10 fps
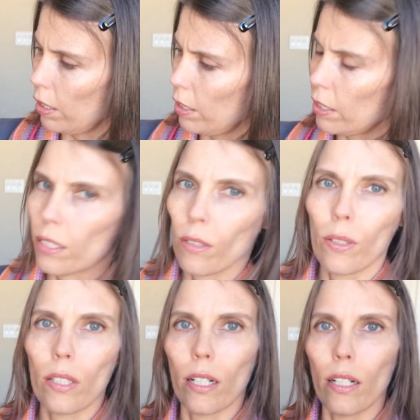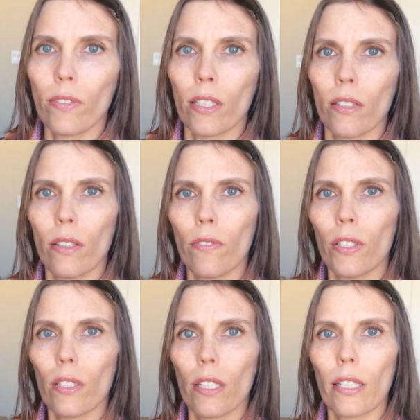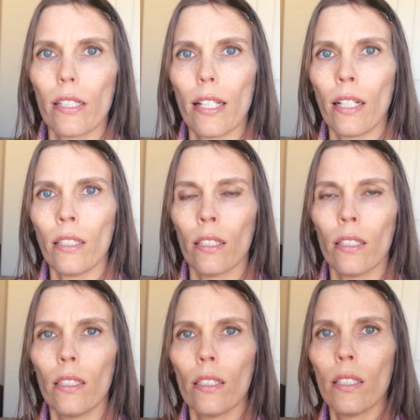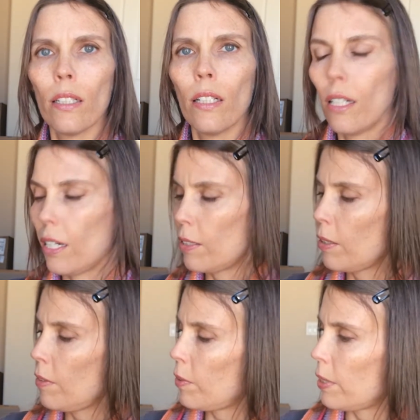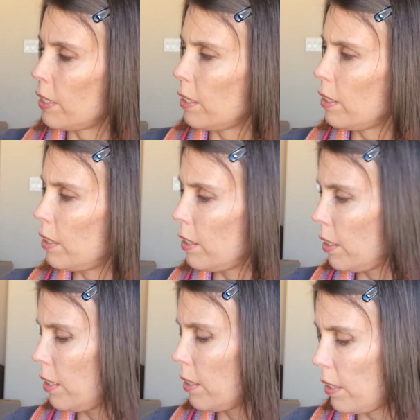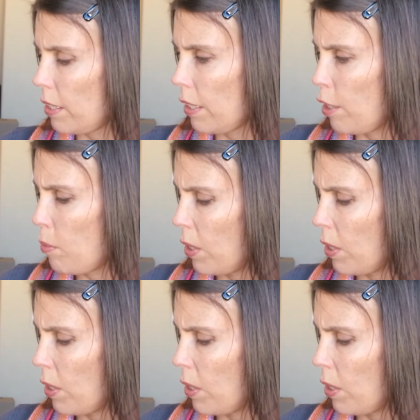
so soft, and it feels like satin. I don't even want to take the label